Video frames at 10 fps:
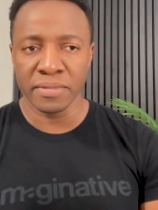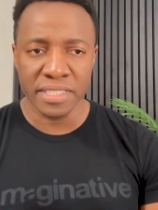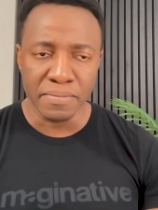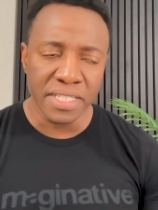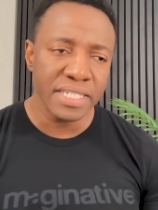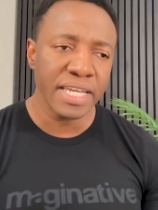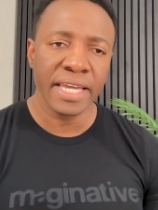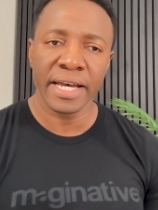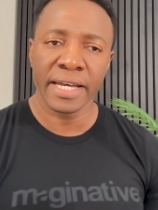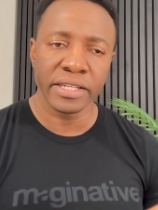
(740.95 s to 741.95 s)
Stability
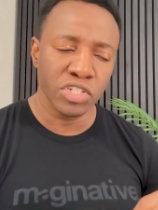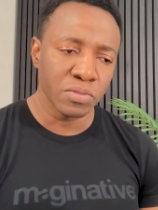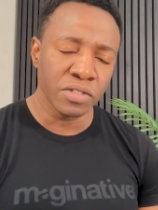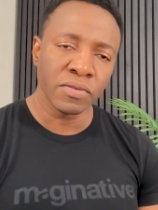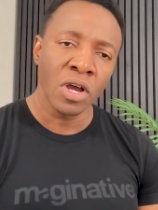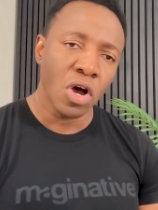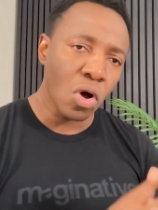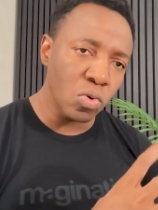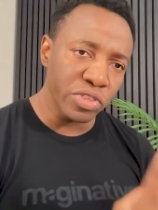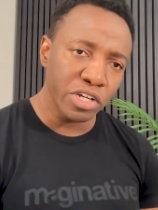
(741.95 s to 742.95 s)
AI in terms of
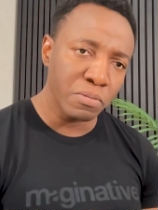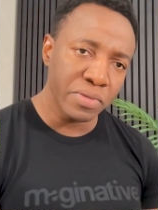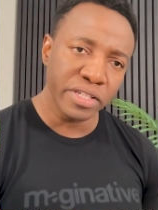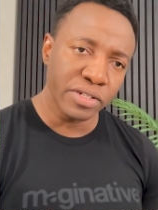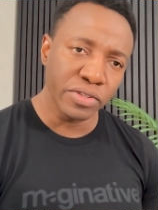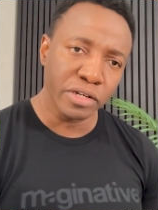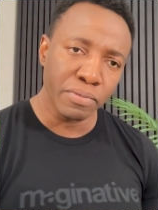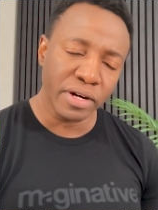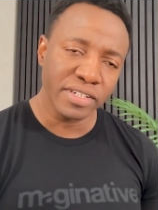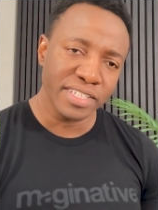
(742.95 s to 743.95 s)
how they're building out their
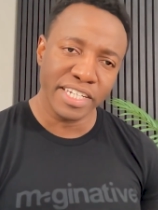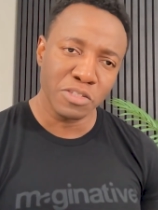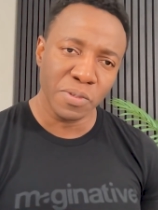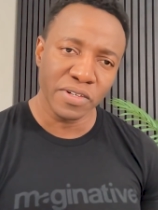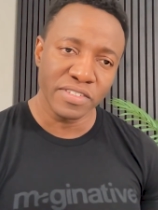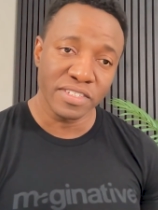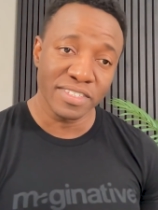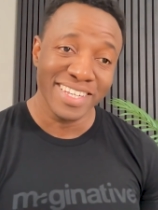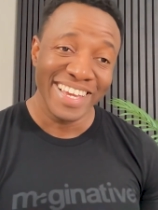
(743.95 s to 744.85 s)
products and experiences.